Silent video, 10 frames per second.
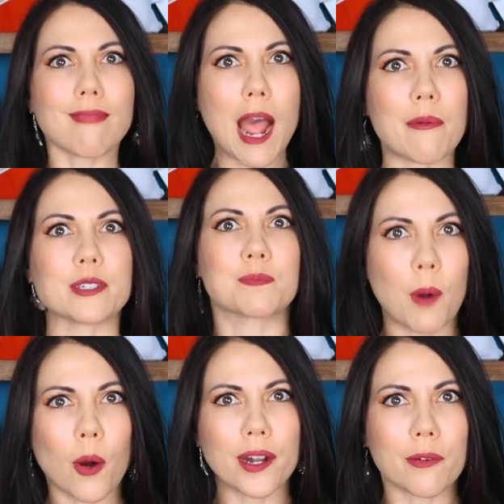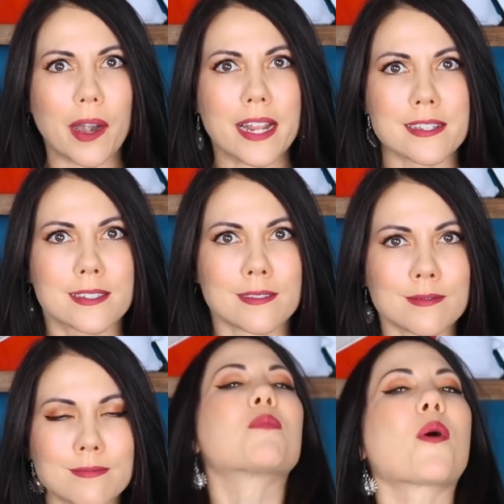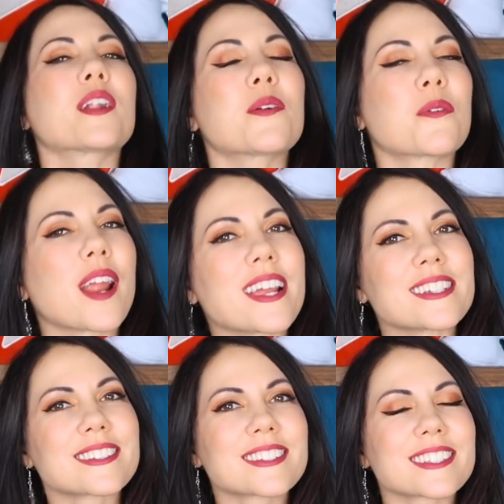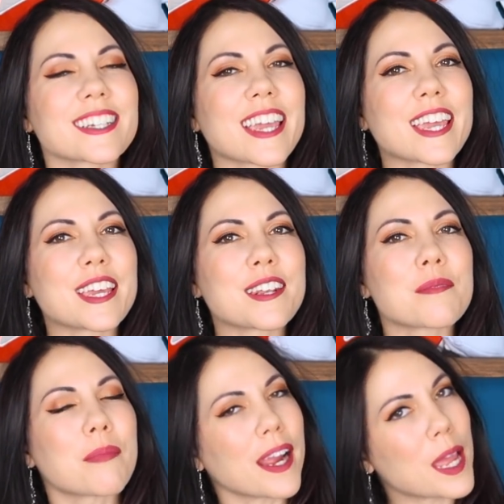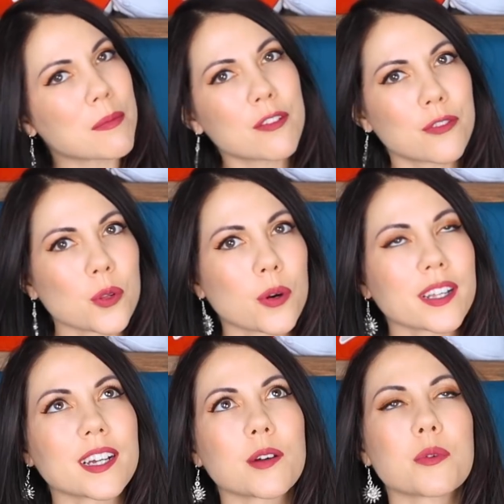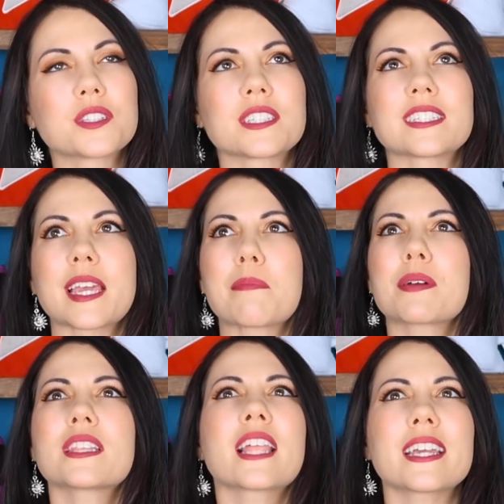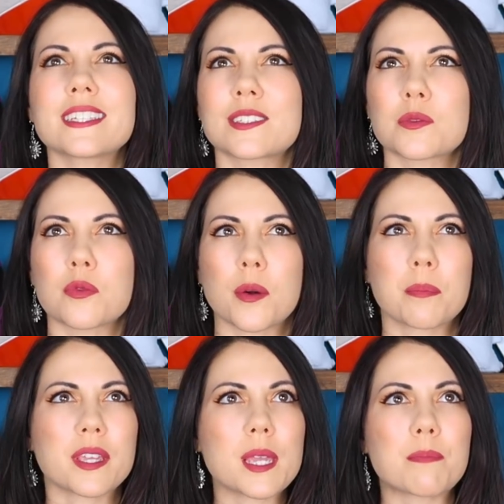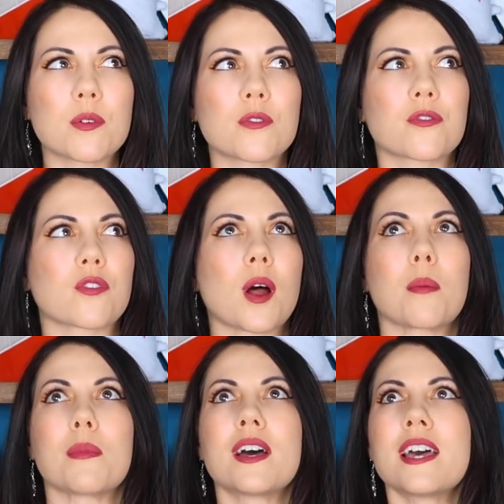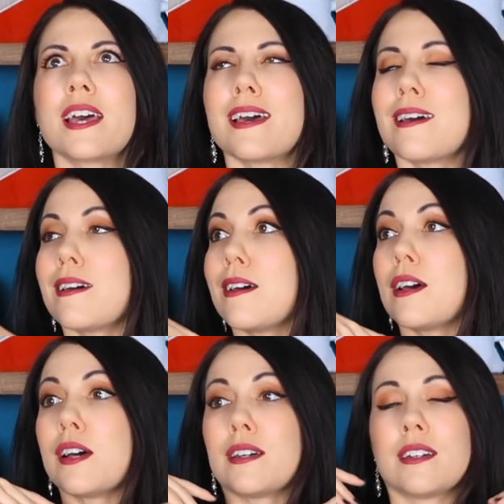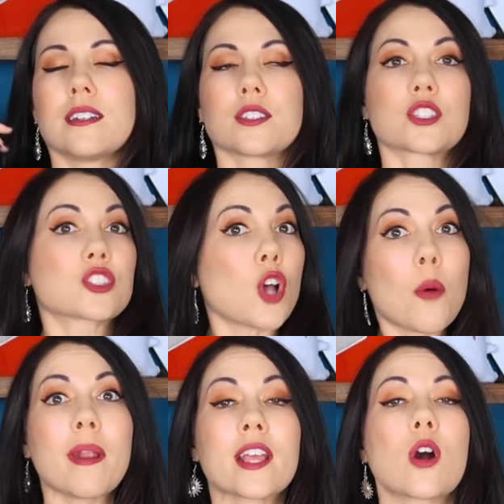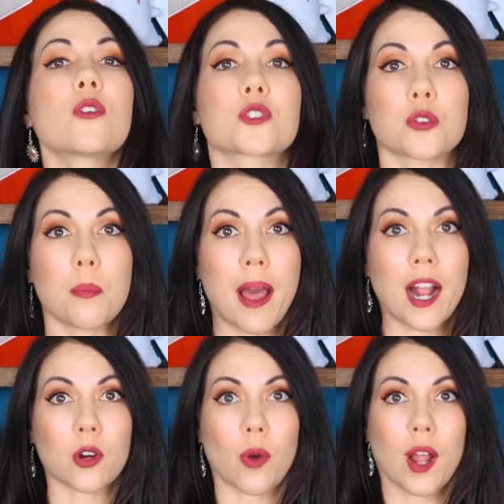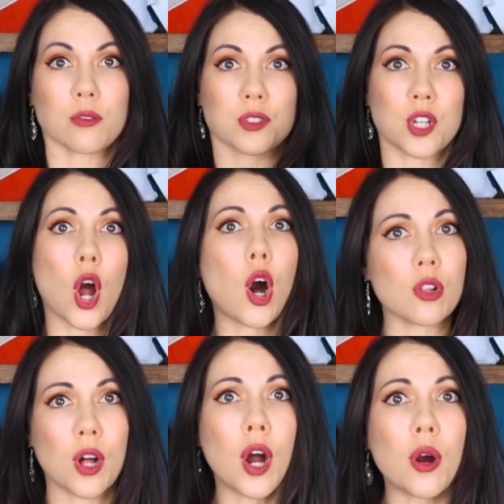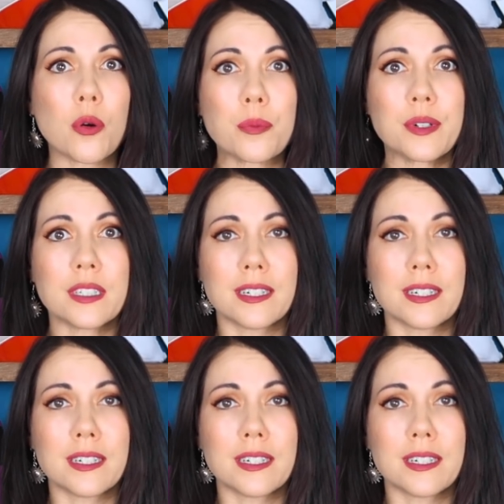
I was born and raised. I was born and raised in Miami, Florida, which is a place where people from so many cultural backgrounds call home.